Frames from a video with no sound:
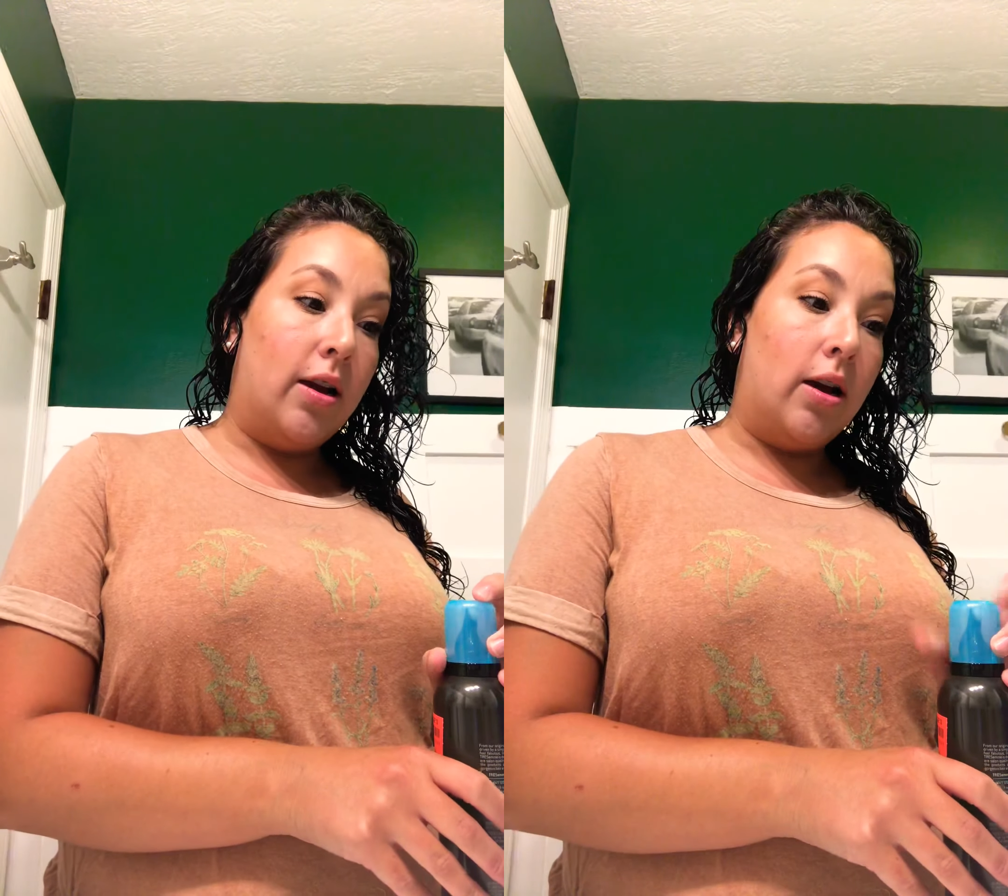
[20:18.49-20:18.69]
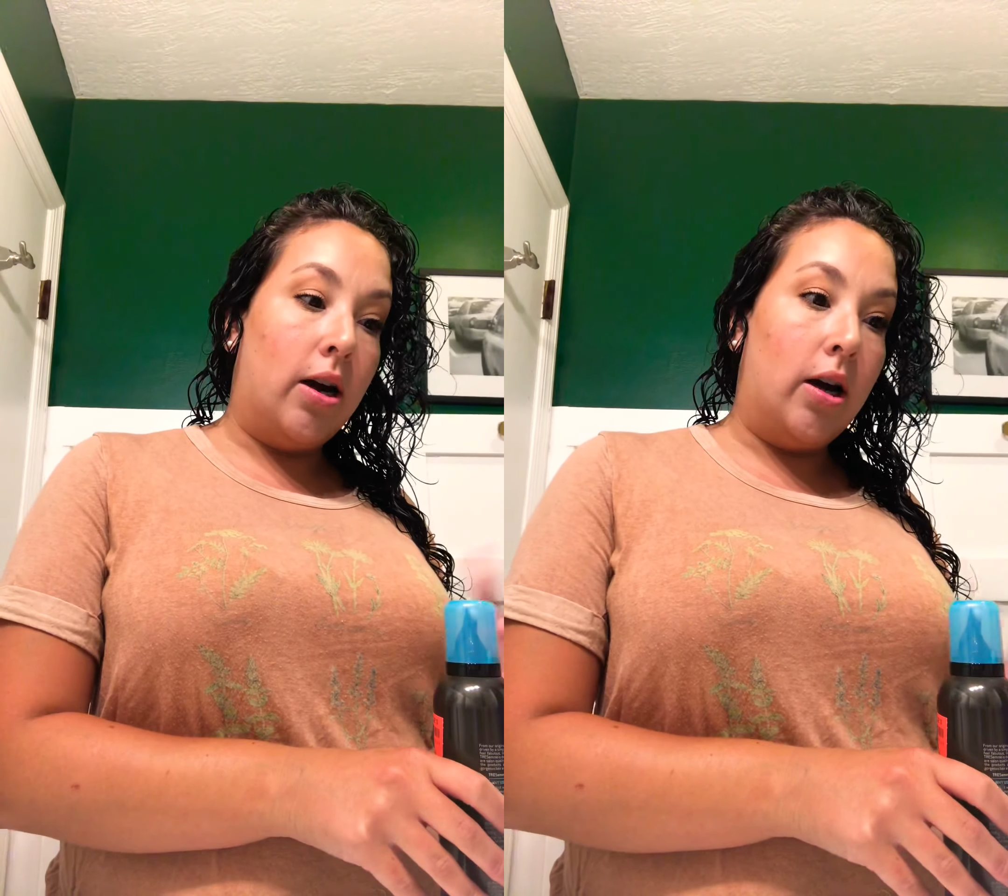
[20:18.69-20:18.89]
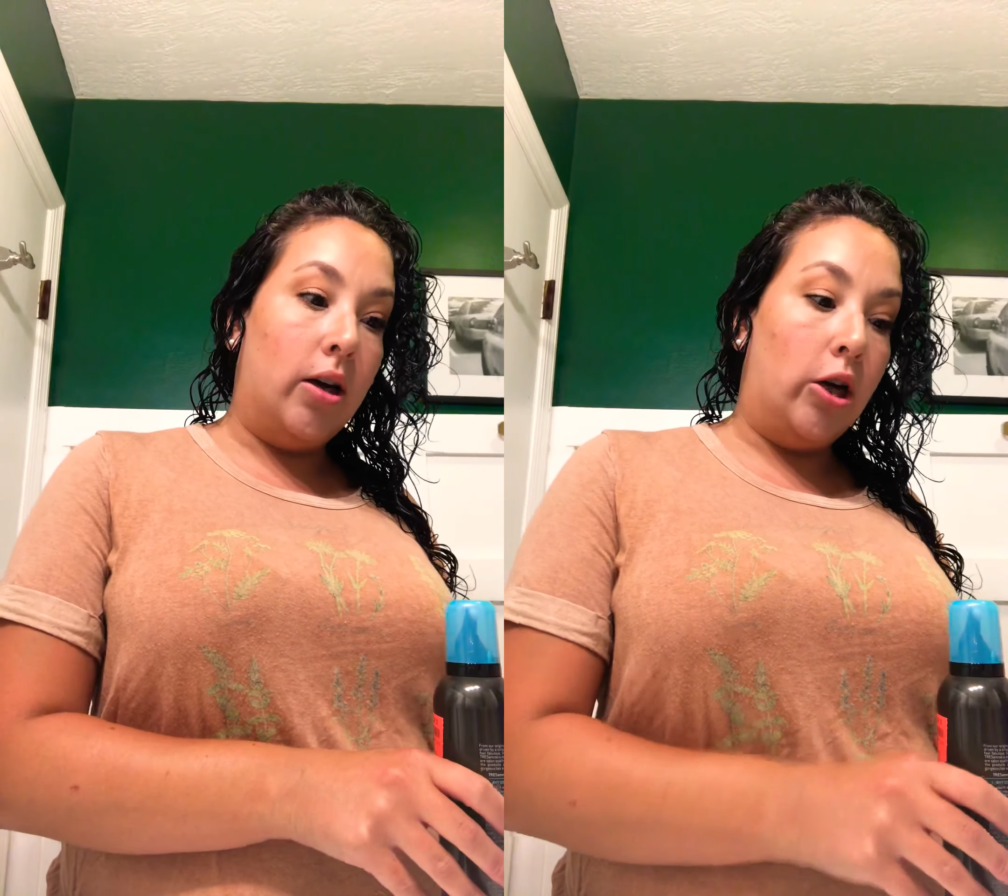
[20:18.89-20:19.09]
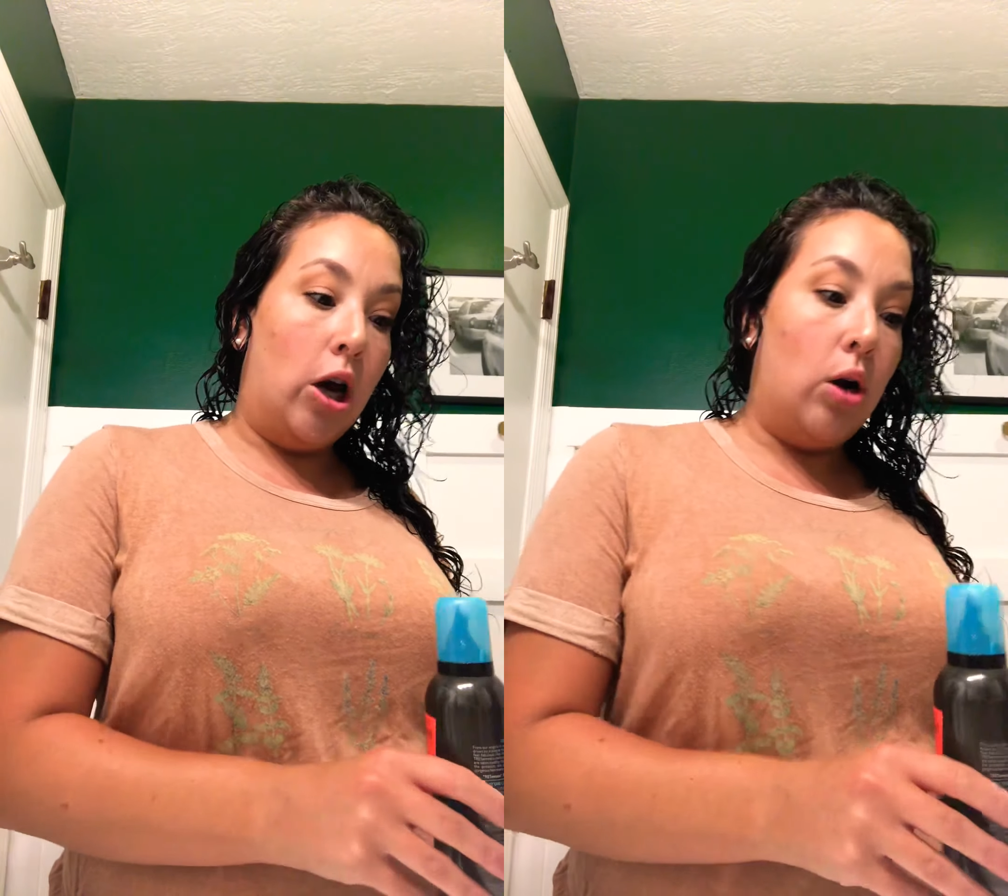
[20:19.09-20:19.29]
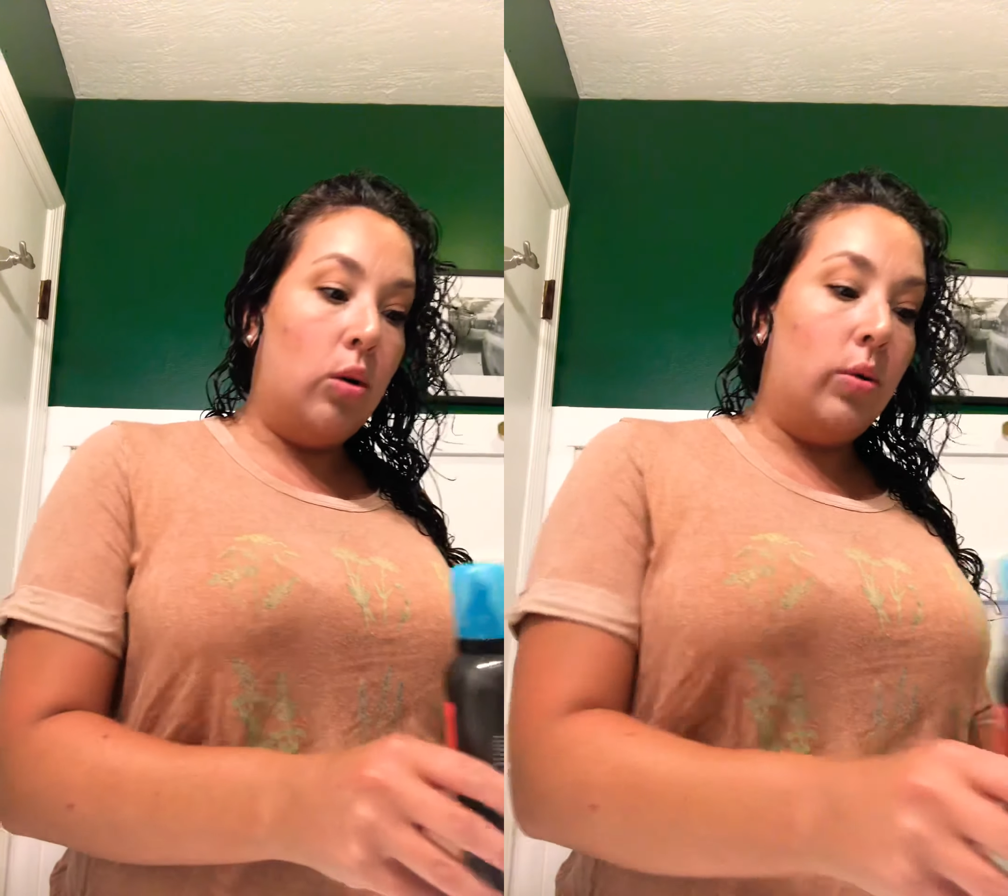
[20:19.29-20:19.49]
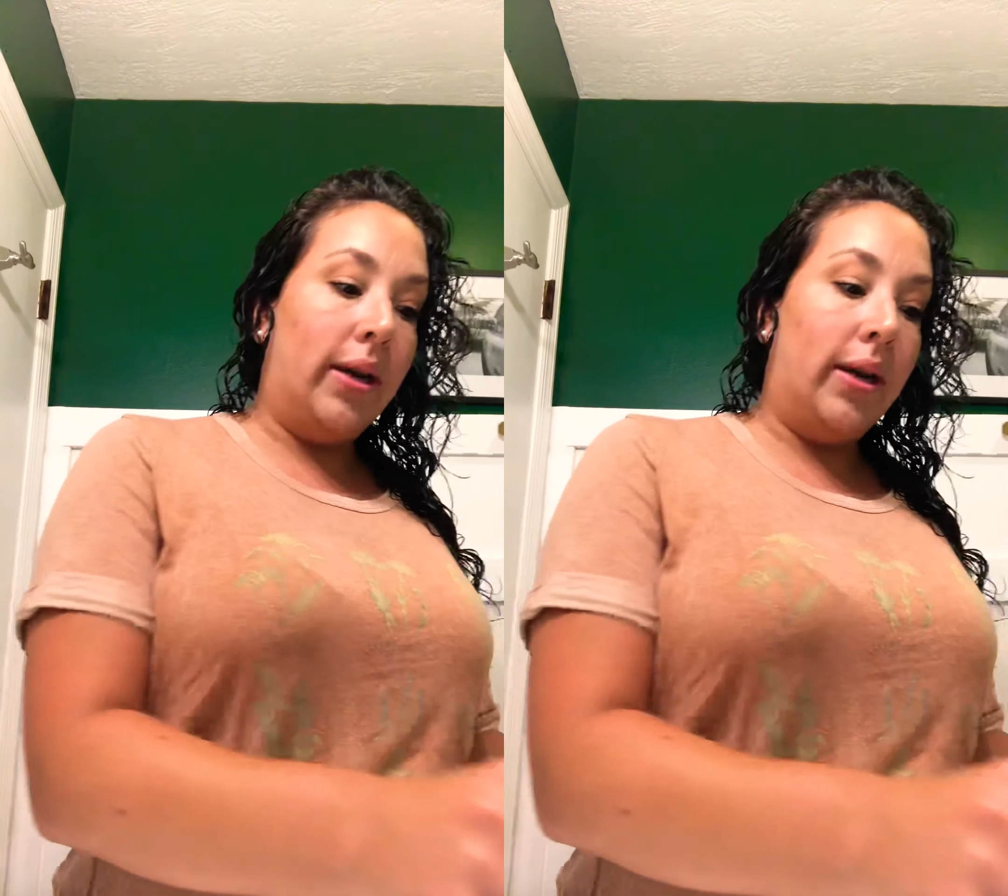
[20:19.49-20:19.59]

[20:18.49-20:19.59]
go